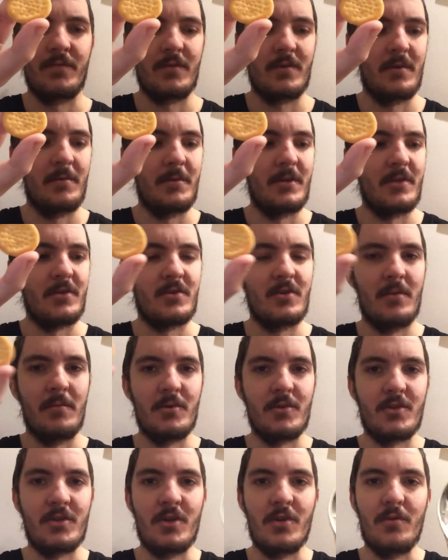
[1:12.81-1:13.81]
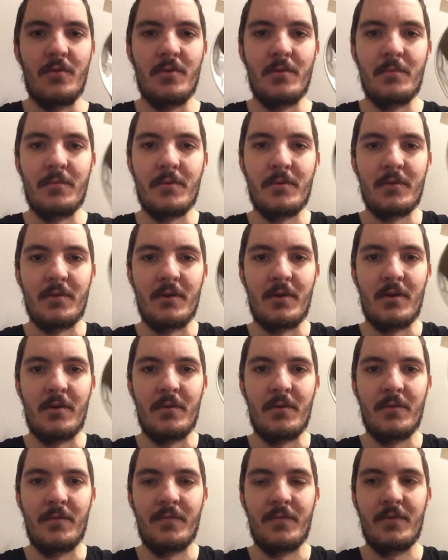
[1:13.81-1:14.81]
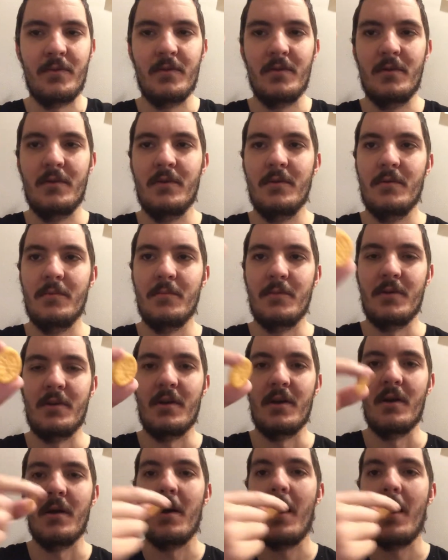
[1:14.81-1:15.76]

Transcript: I mean, there's not much to them, you know. Yeah.